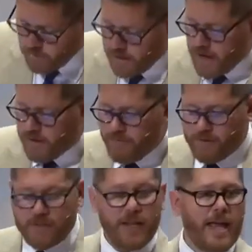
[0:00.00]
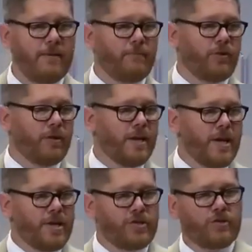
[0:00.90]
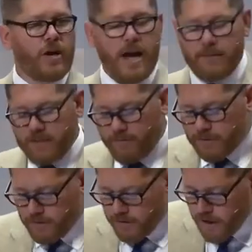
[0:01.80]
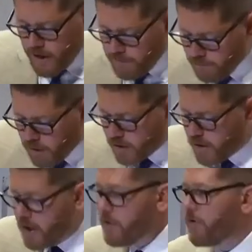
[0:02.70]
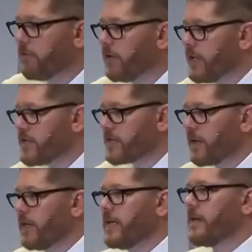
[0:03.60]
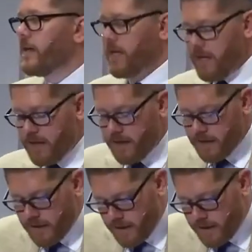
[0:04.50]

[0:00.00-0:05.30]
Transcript: crowd, even to the hateful scribes, even to the murder hungry religious elite, that he